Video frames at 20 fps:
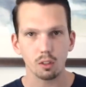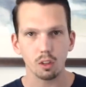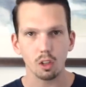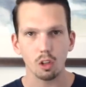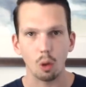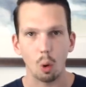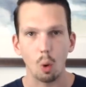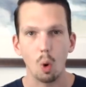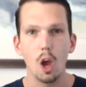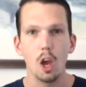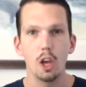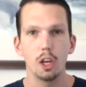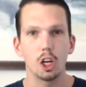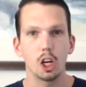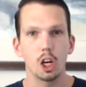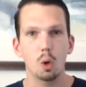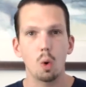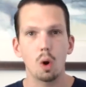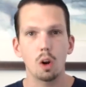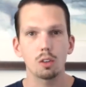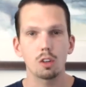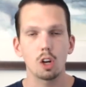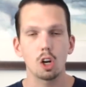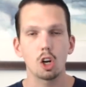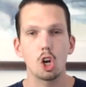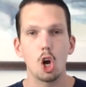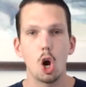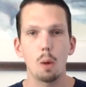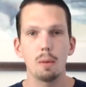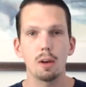So you're going to want to start
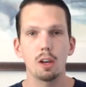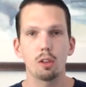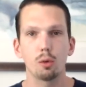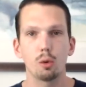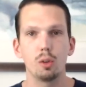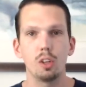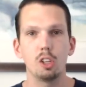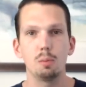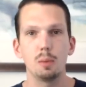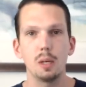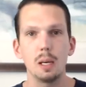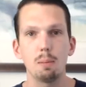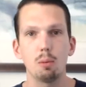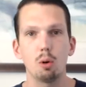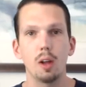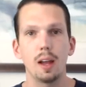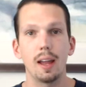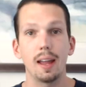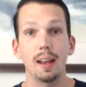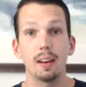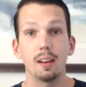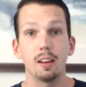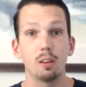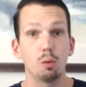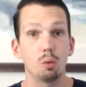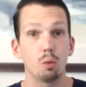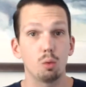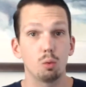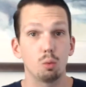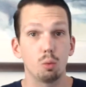combing through these people and
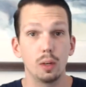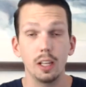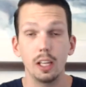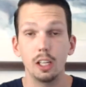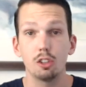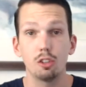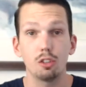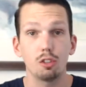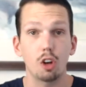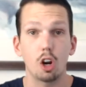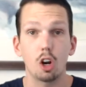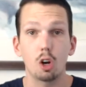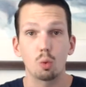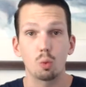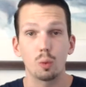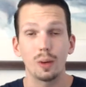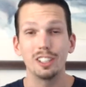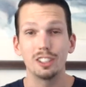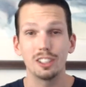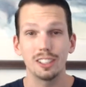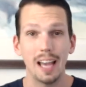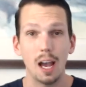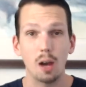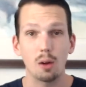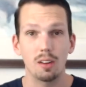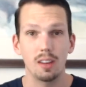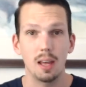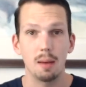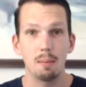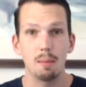really just start reaching out
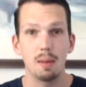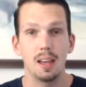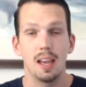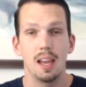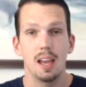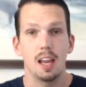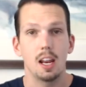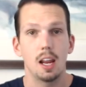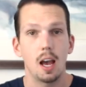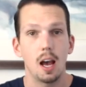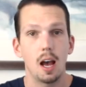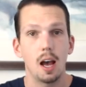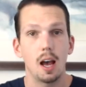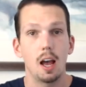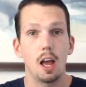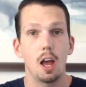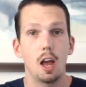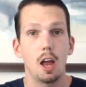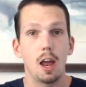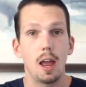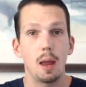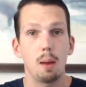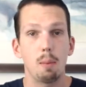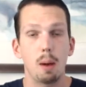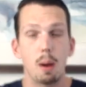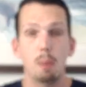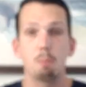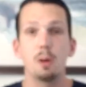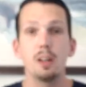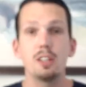to them. And by
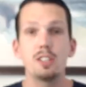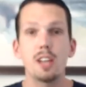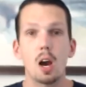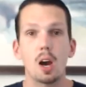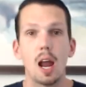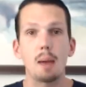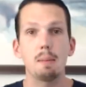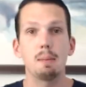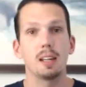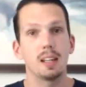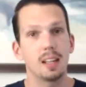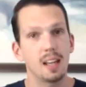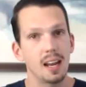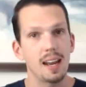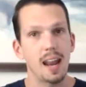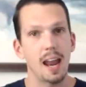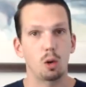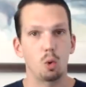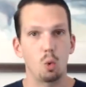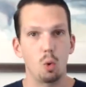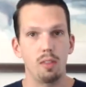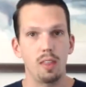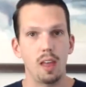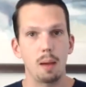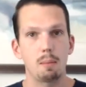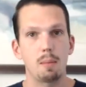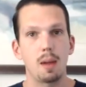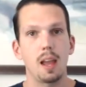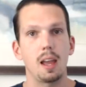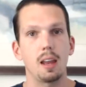reach out, I mean connect with
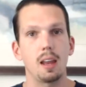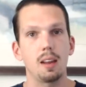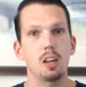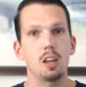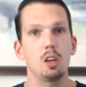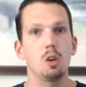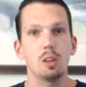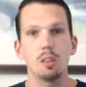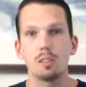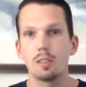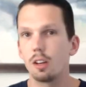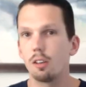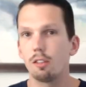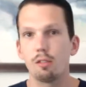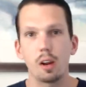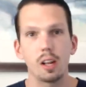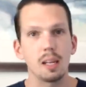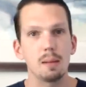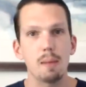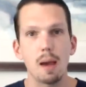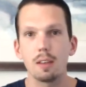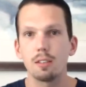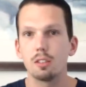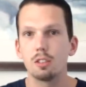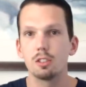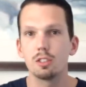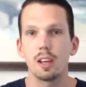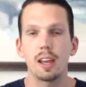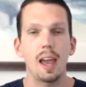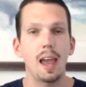them. And then you can send a friendly message to
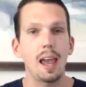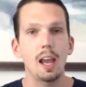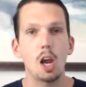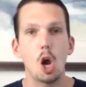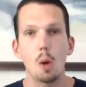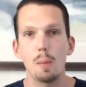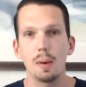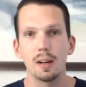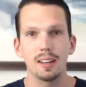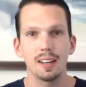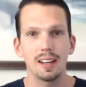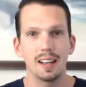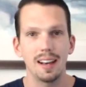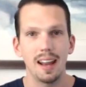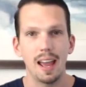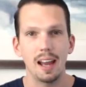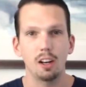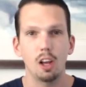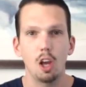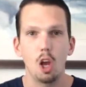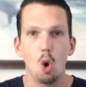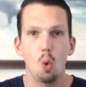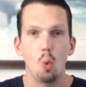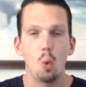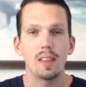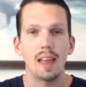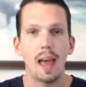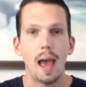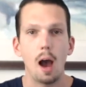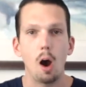say, hey, hoping to connect
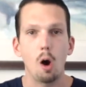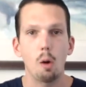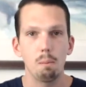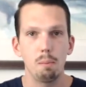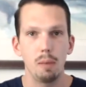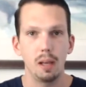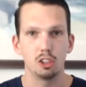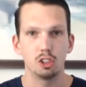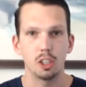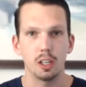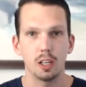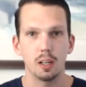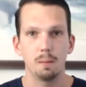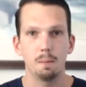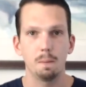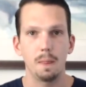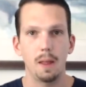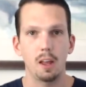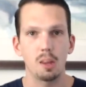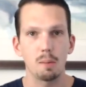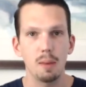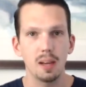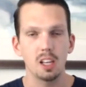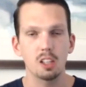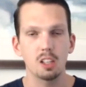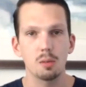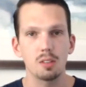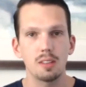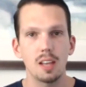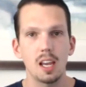without pitching. Now, the biggest
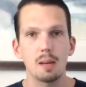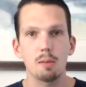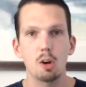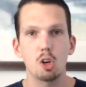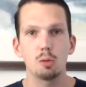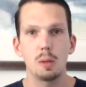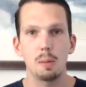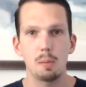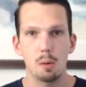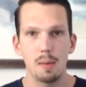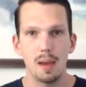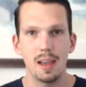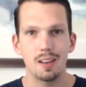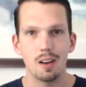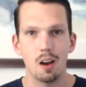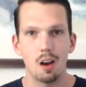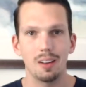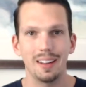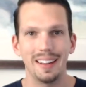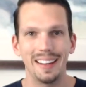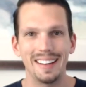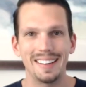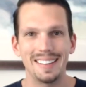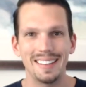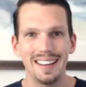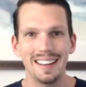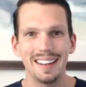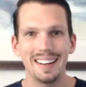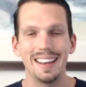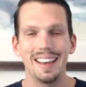mistake most people make on
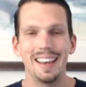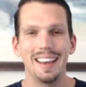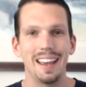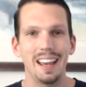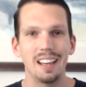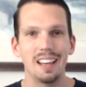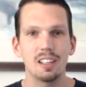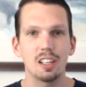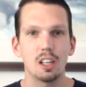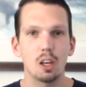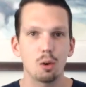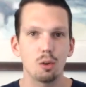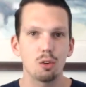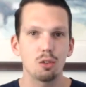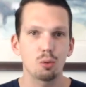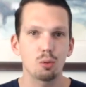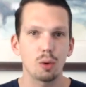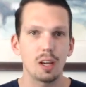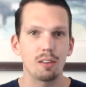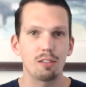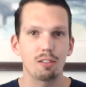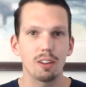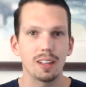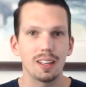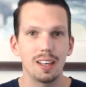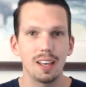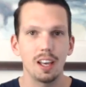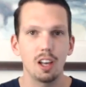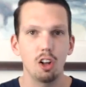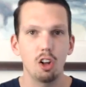LinkedIn is they go straight for the
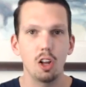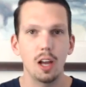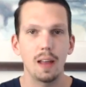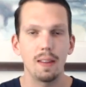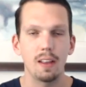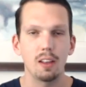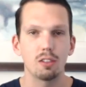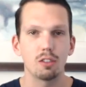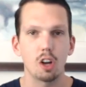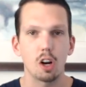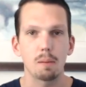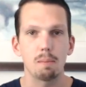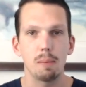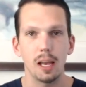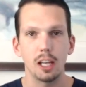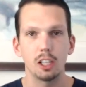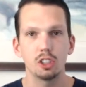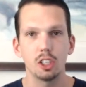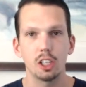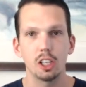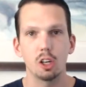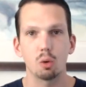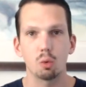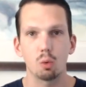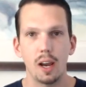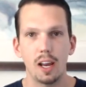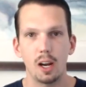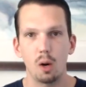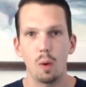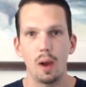kill and they start pitching
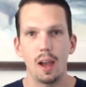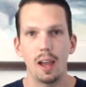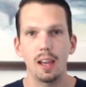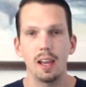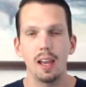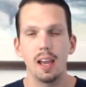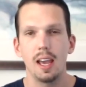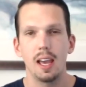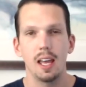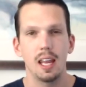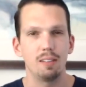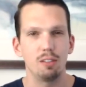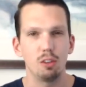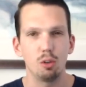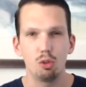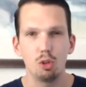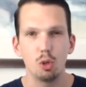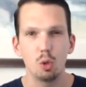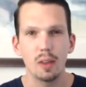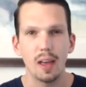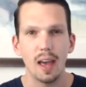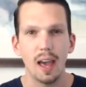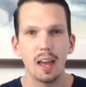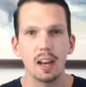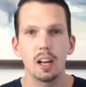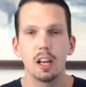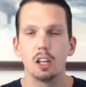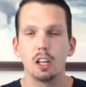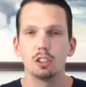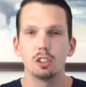right away. And if you do that,
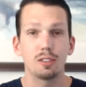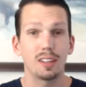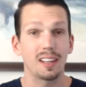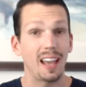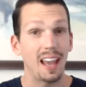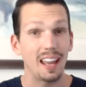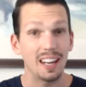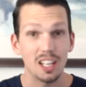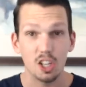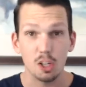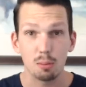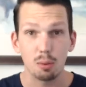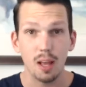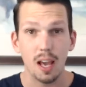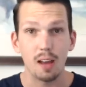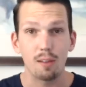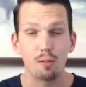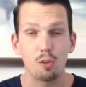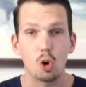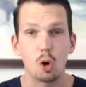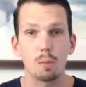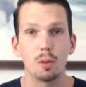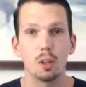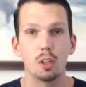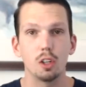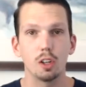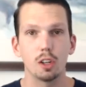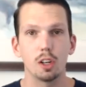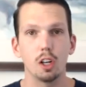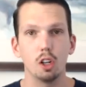just like any other platform,
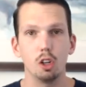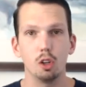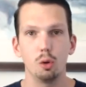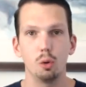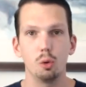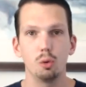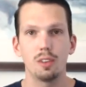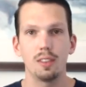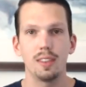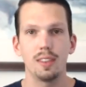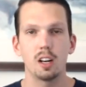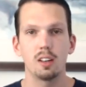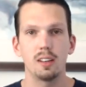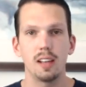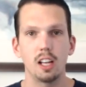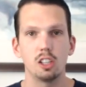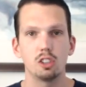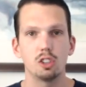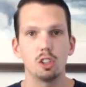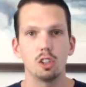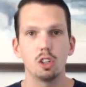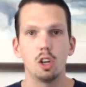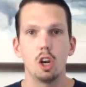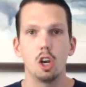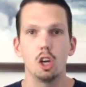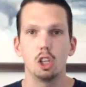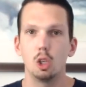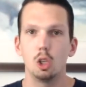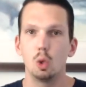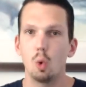you're going to lose their attention.
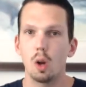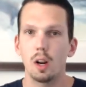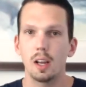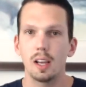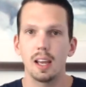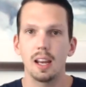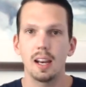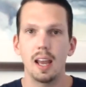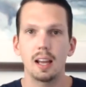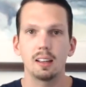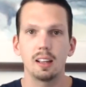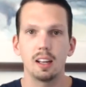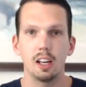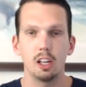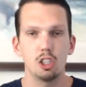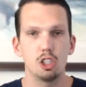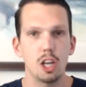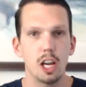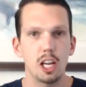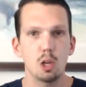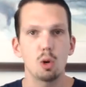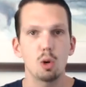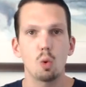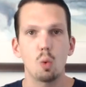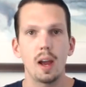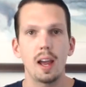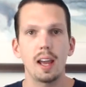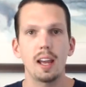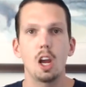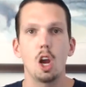You want to connect in a genuine
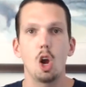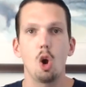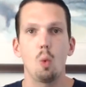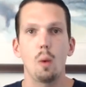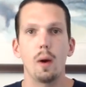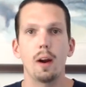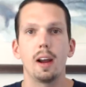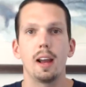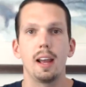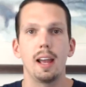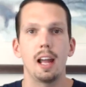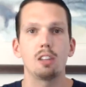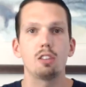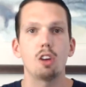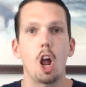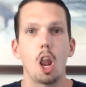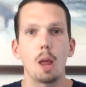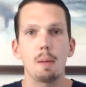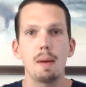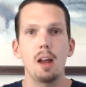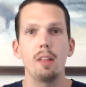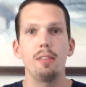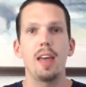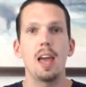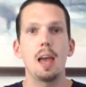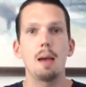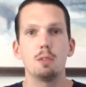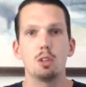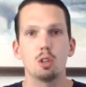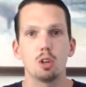way where it's all about
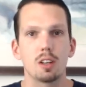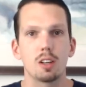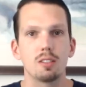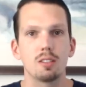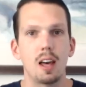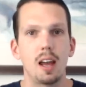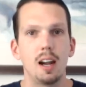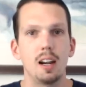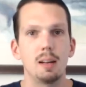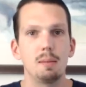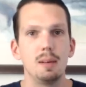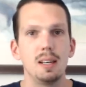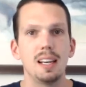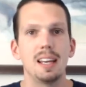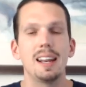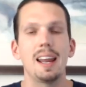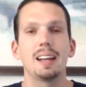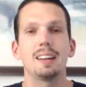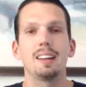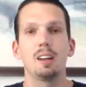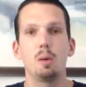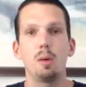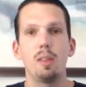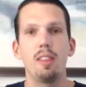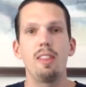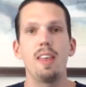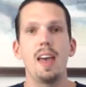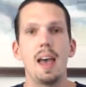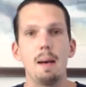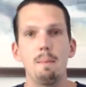them. You're excited to be connecting with
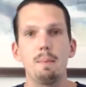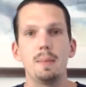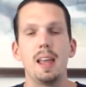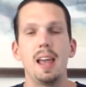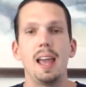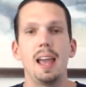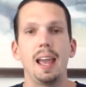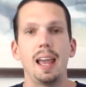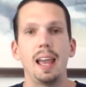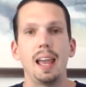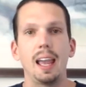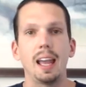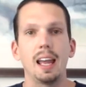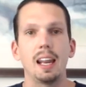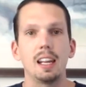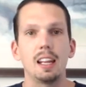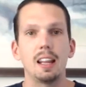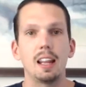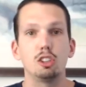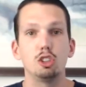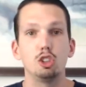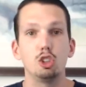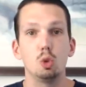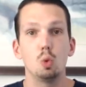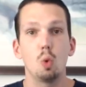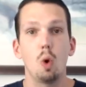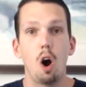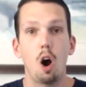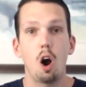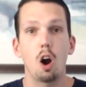them and that
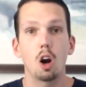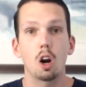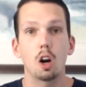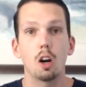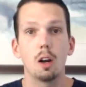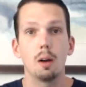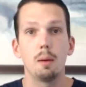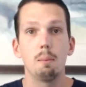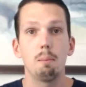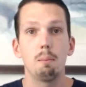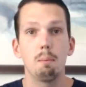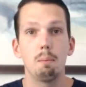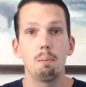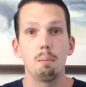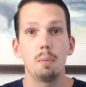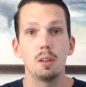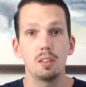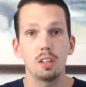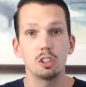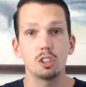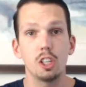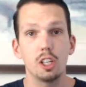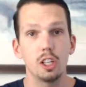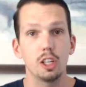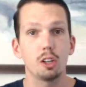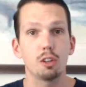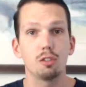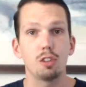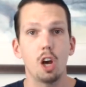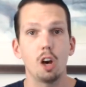you are positioning
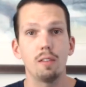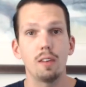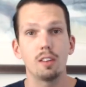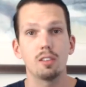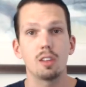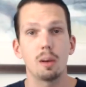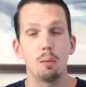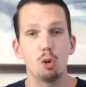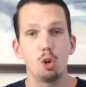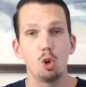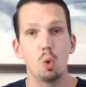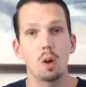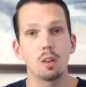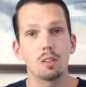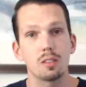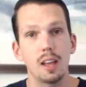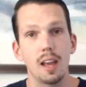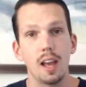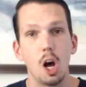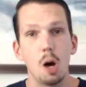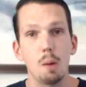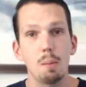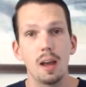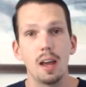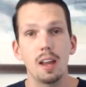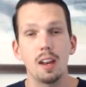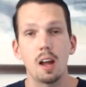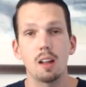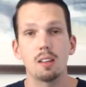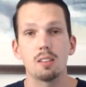yourself as someone who wants to help
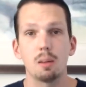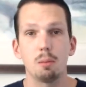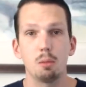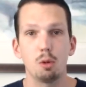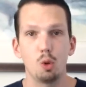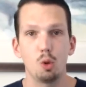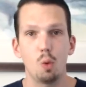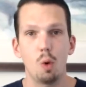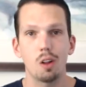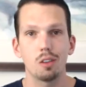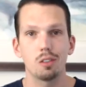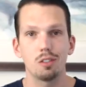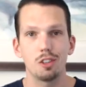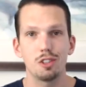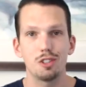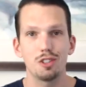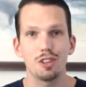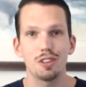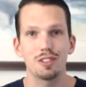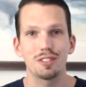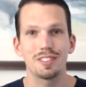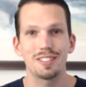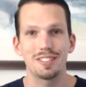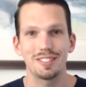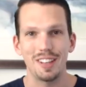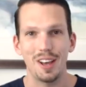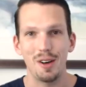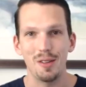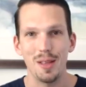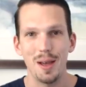and not someone who wants to just
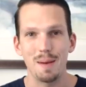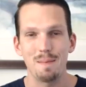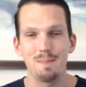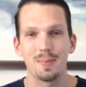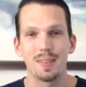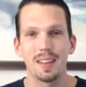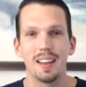sell them.